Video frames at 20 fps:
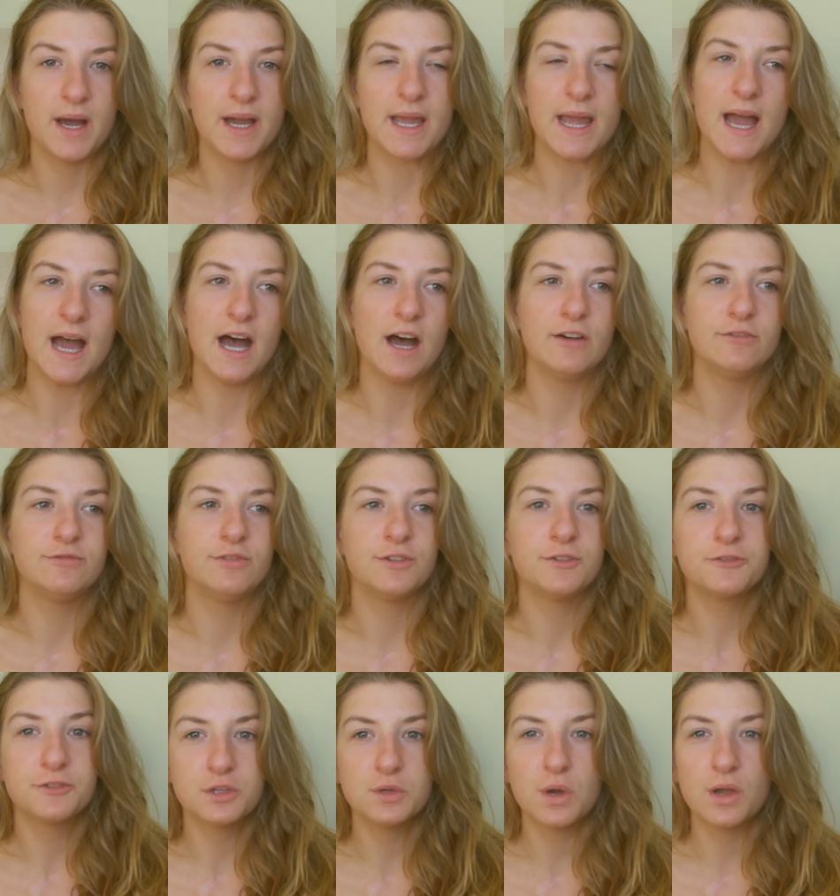I have a
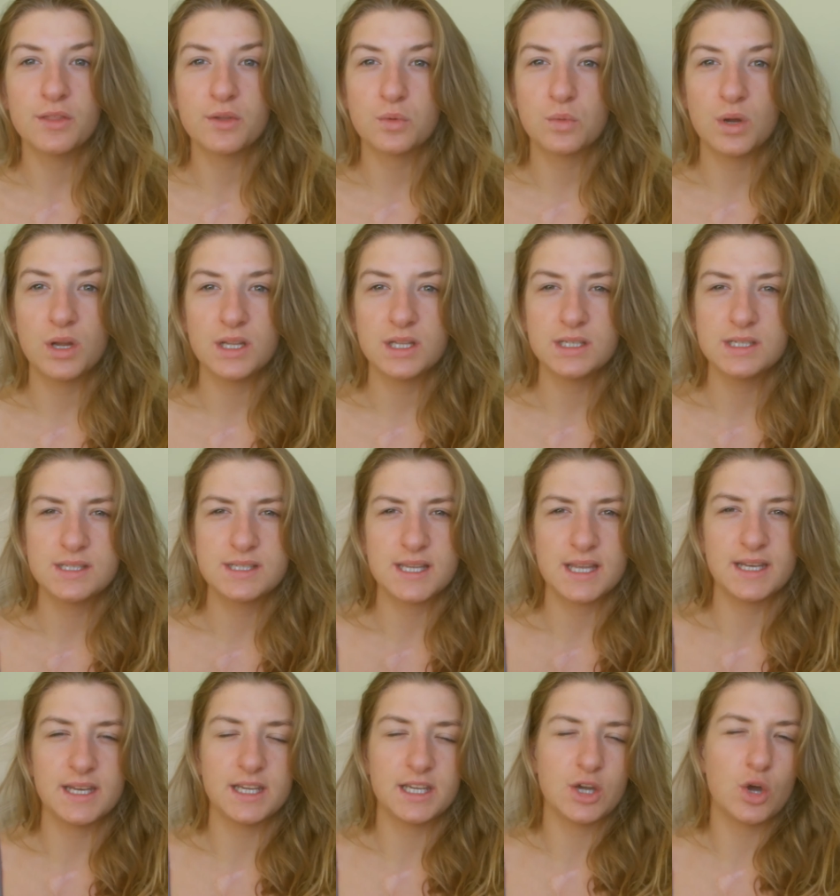few other ones
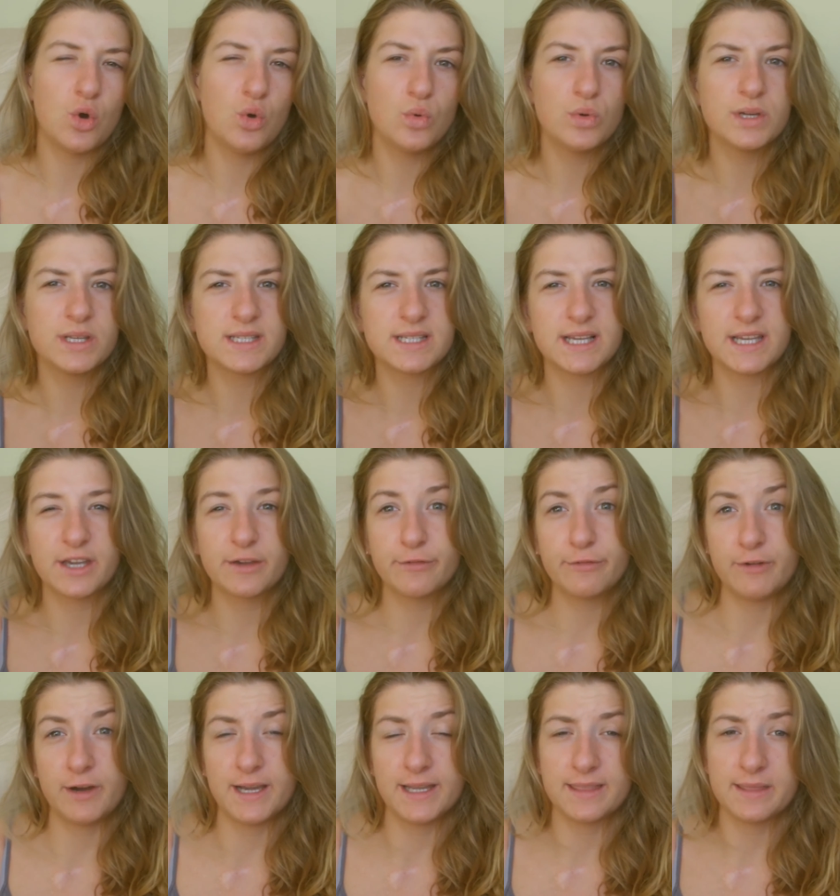and I always like
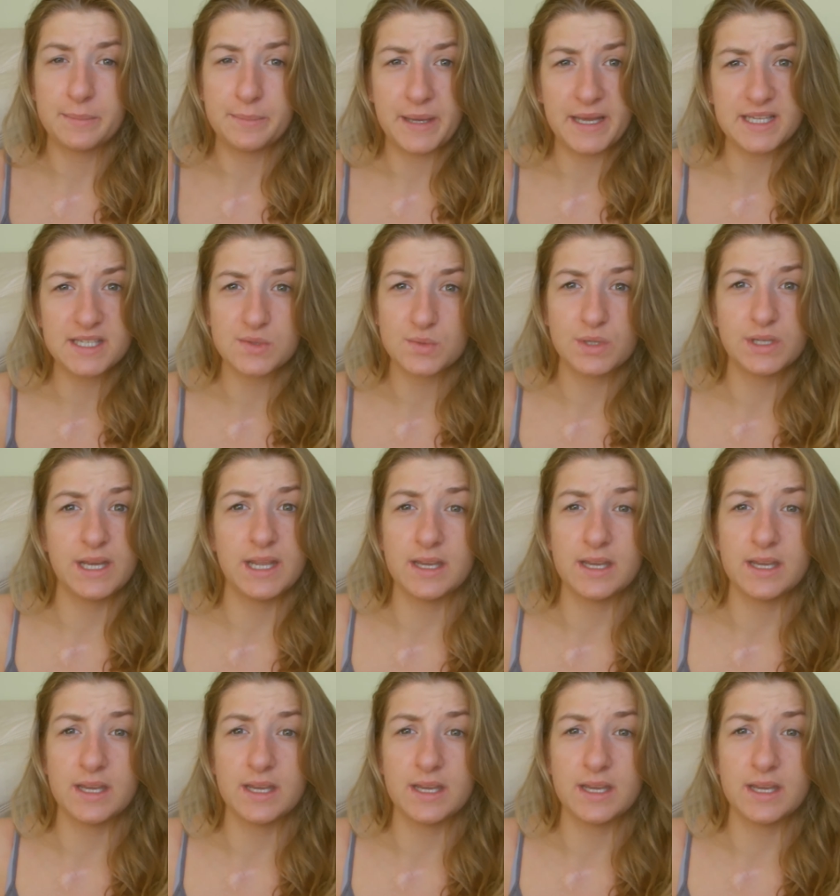find the best one.